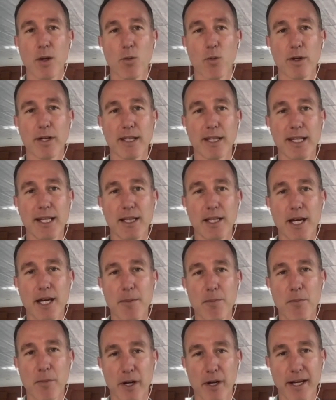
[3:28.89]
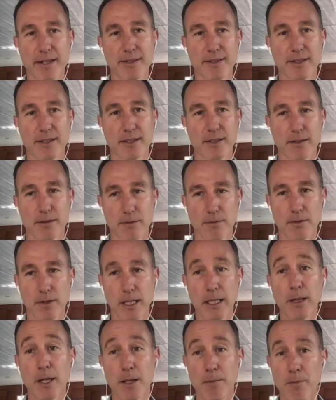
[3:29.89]
When Elon Musk,
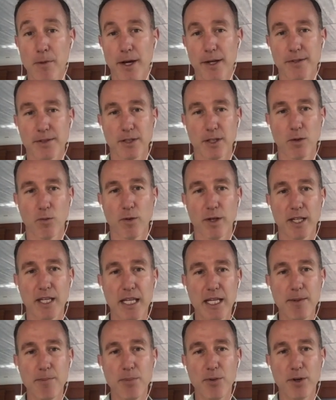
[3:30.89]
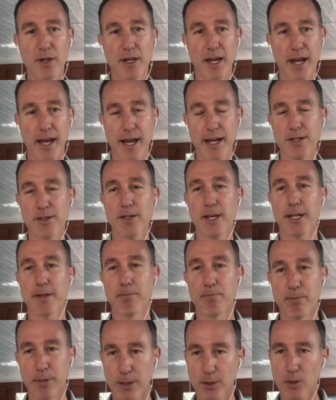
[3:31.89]
when he put
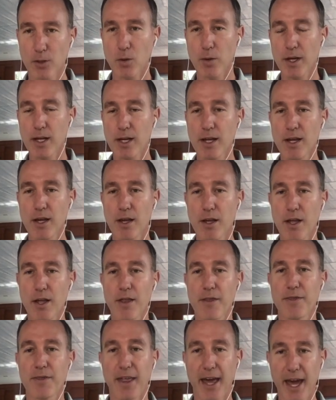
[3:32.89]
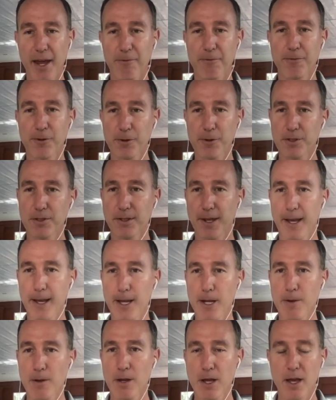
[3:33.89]
#Bitcoin, that first
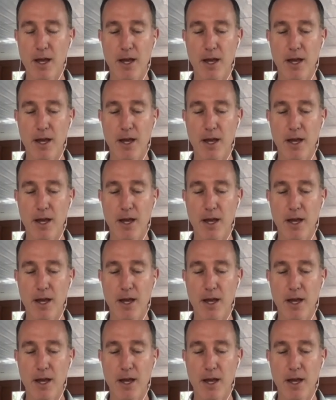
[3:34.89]
day,